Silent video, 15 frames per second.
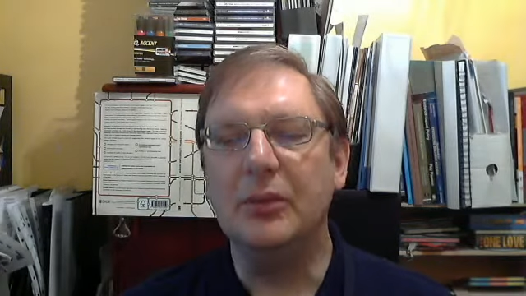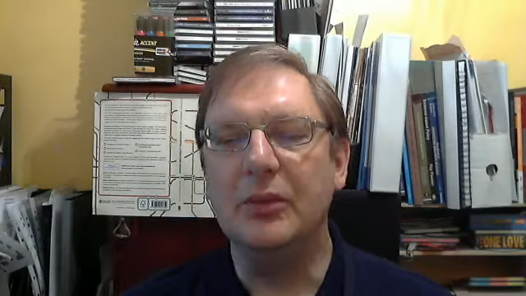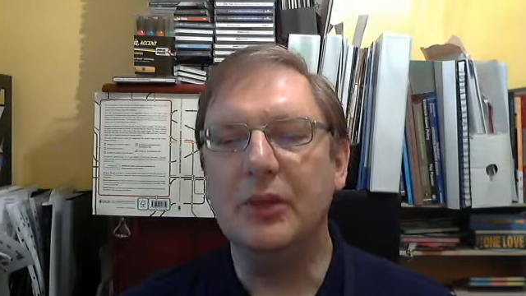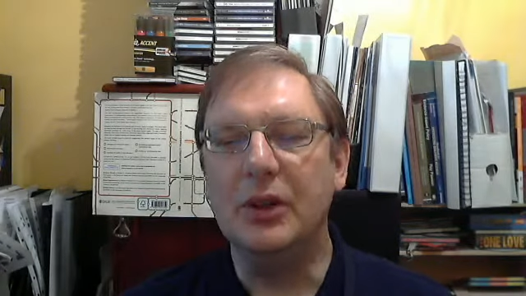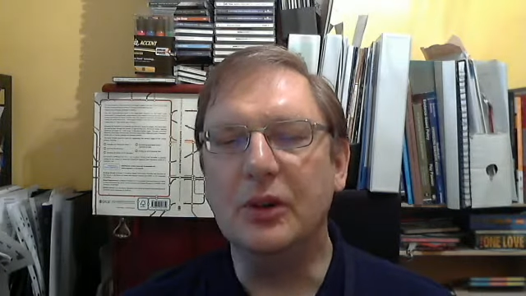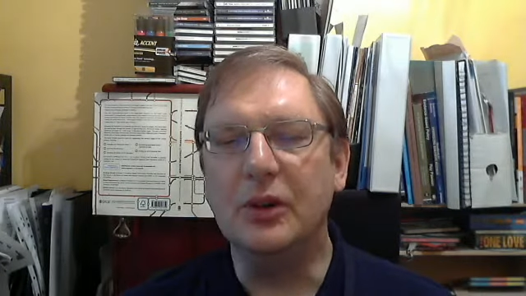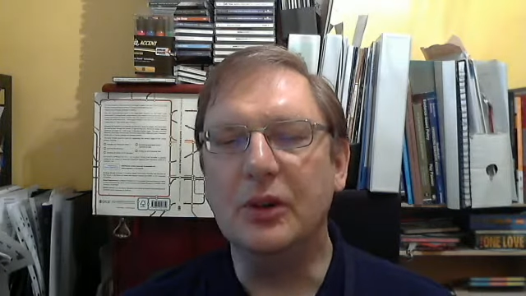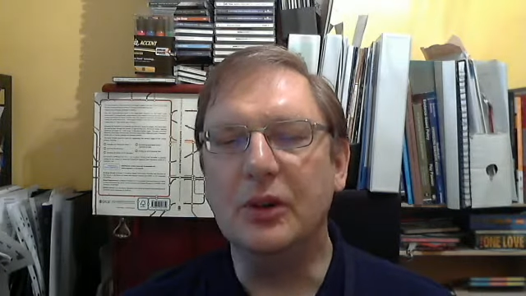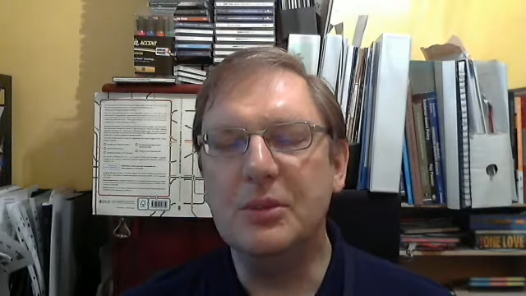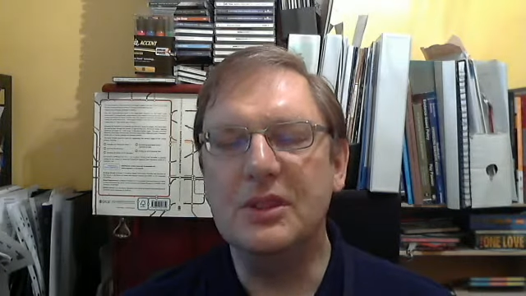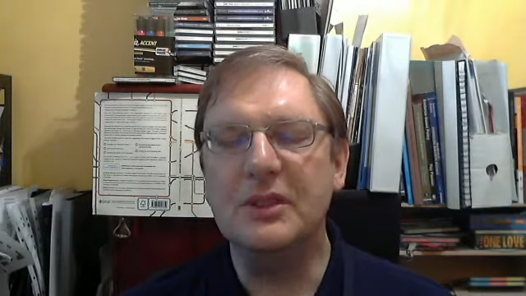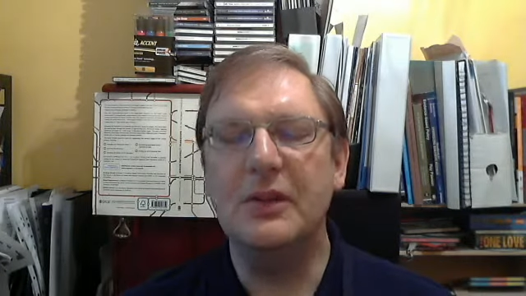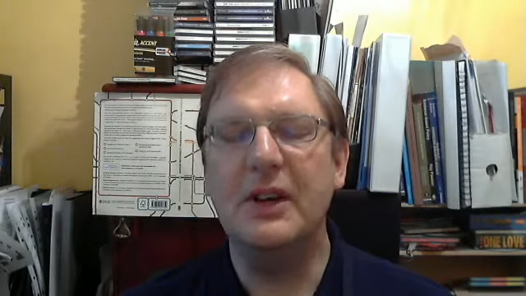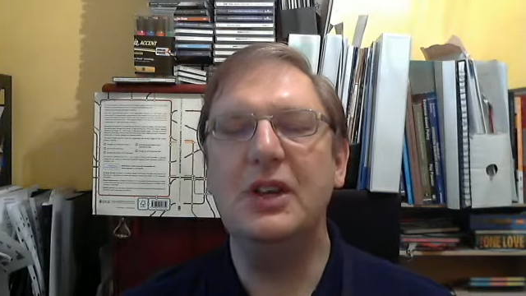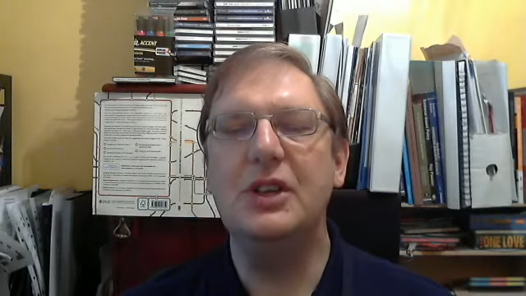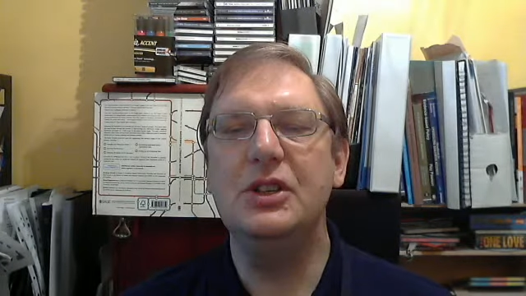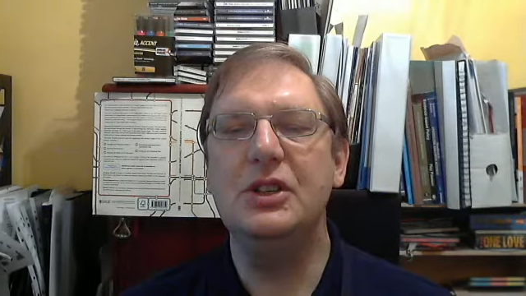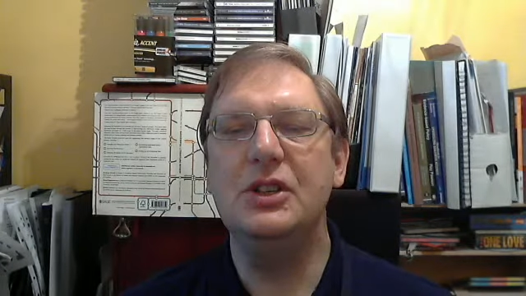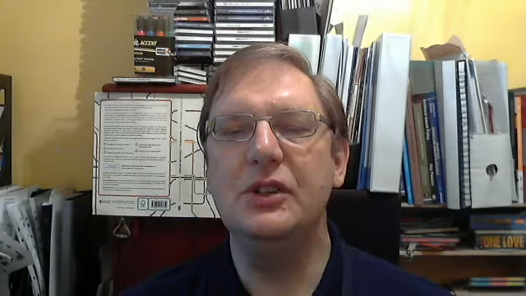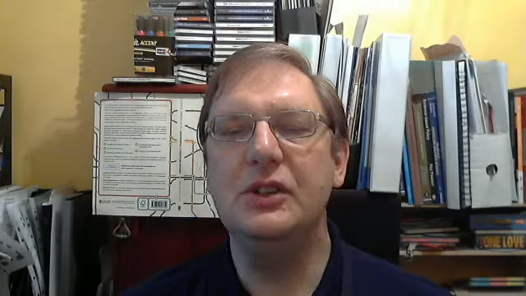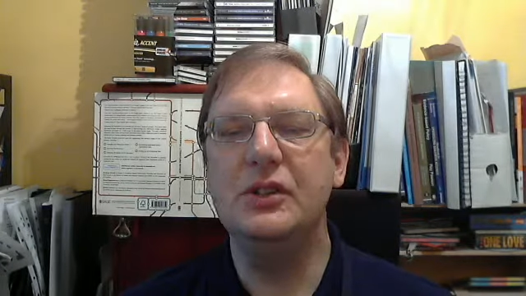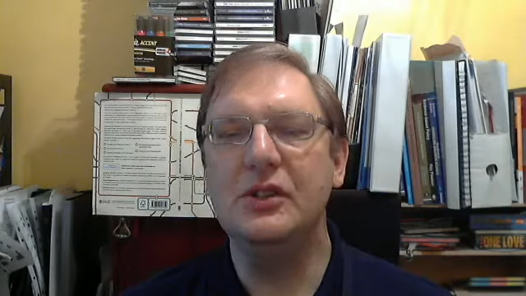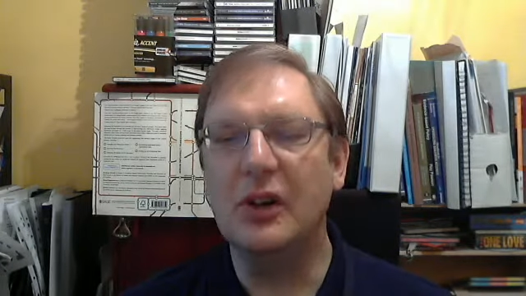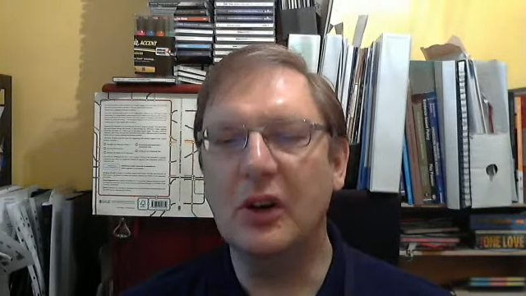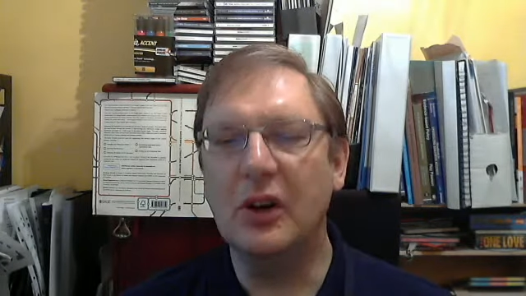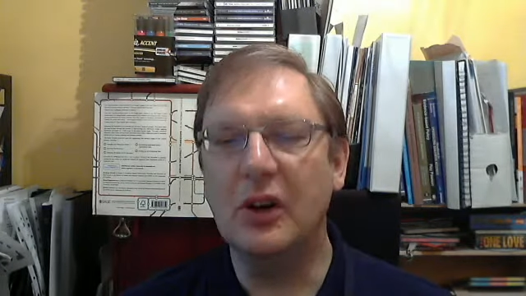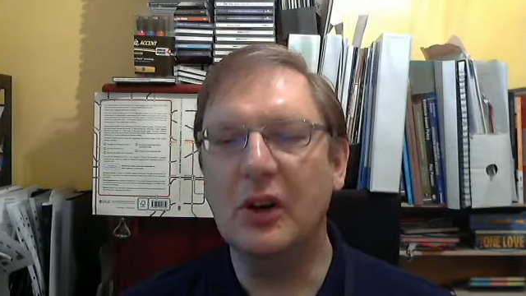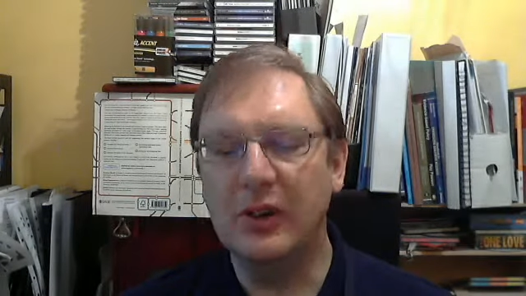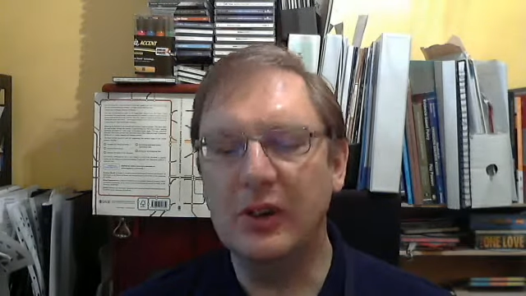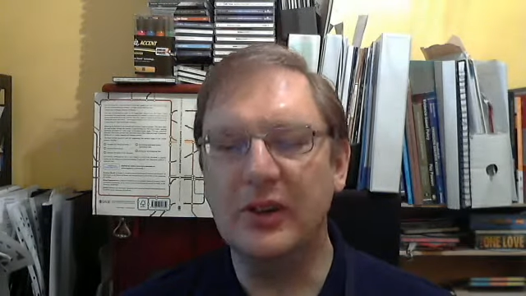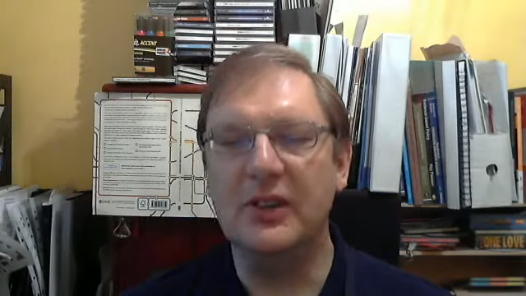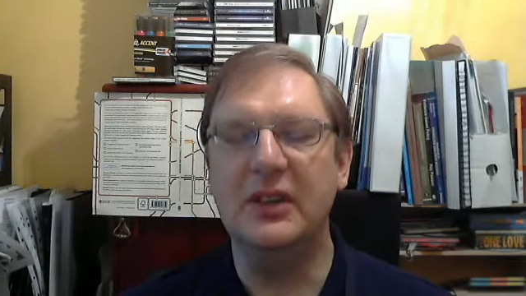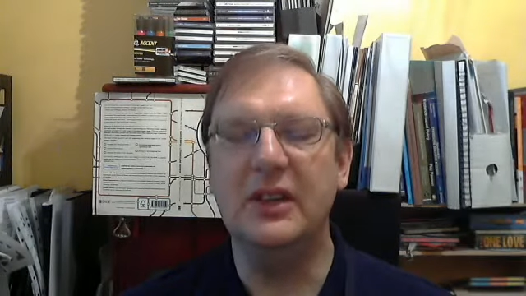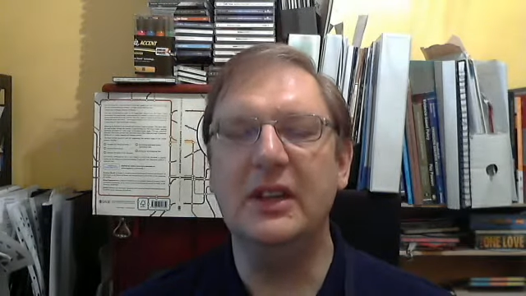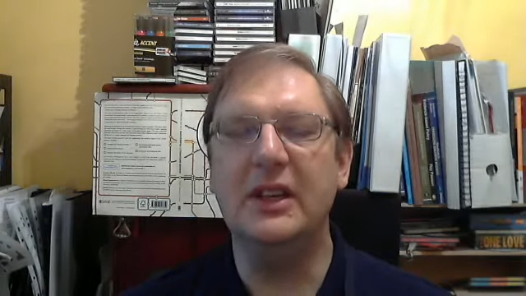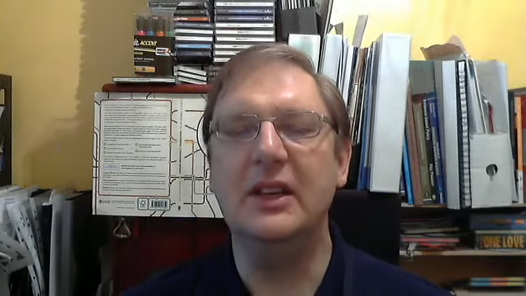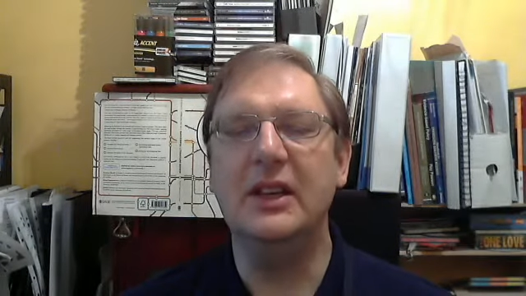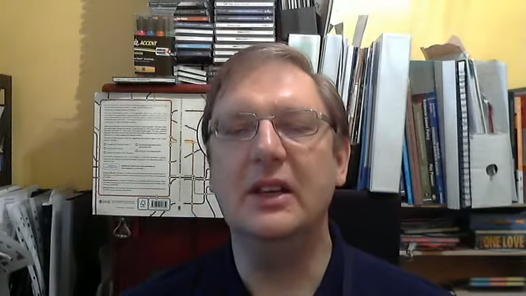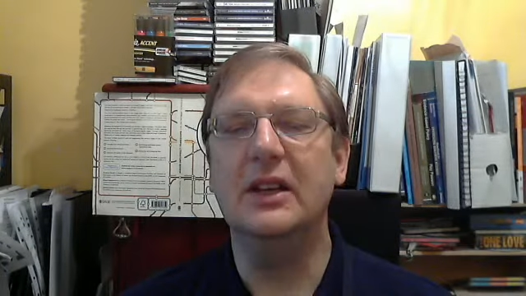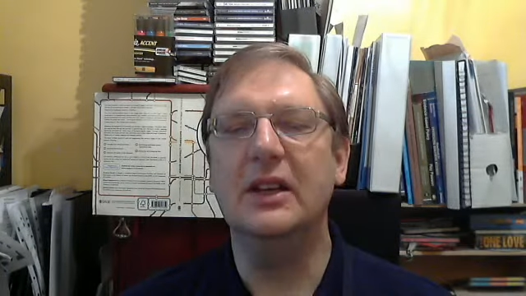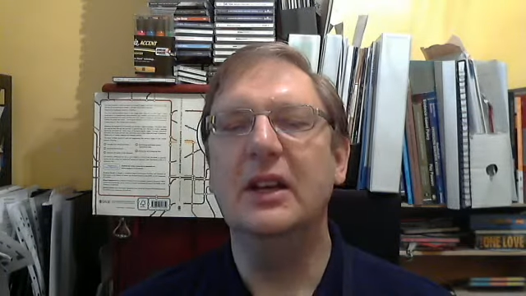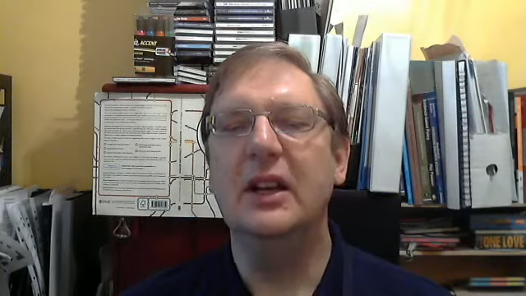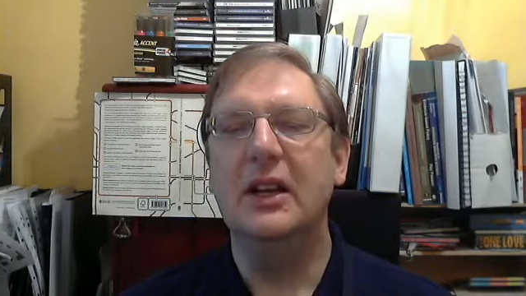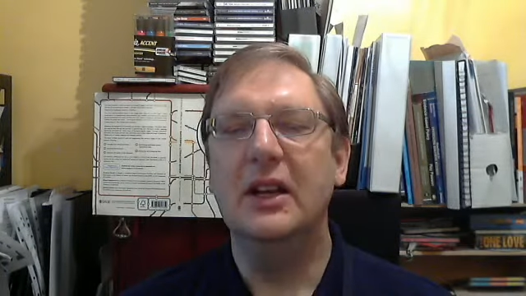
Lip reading: your observations on the